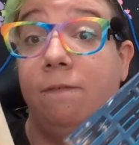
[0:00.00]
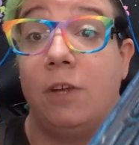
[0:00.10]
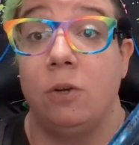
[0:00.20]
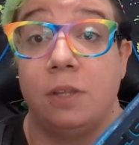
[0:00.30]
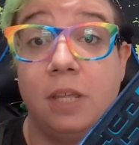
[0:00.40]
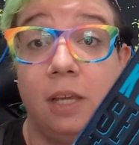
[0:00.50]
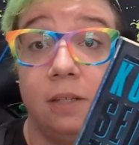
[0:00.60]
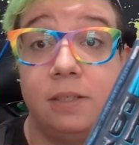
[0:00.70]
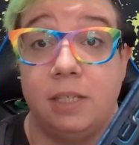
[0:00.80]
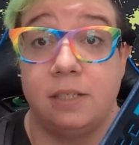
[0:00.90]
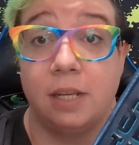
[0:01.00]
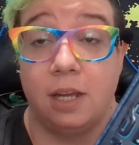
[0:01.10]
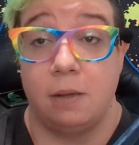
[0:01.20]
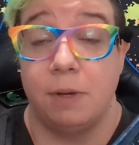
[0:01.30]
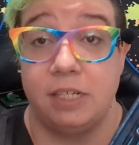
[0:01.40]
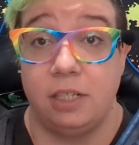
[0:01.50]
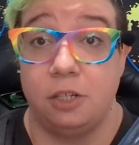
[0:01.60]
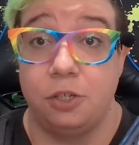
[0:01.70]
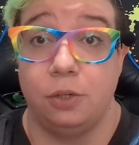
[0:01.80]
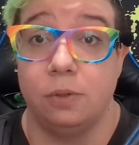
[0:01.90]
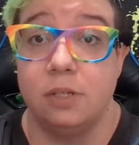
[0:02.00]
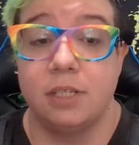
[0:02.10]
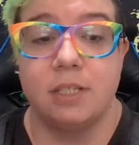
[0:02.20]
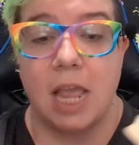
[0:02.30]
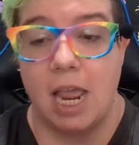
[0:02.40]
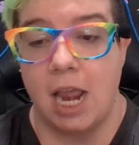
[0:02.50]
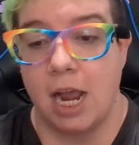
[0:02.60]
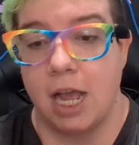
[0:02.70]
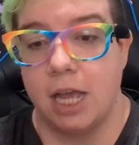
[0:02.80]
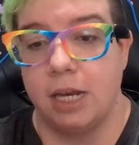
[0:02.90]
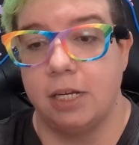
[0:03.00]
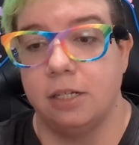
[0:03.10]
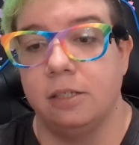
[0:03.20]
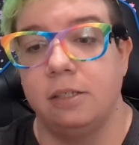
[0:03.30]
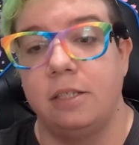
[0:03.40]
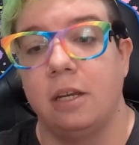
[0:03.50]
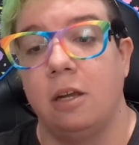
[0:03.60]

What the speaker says: Fear Nothing and Seize the Night by Dean Koontz. And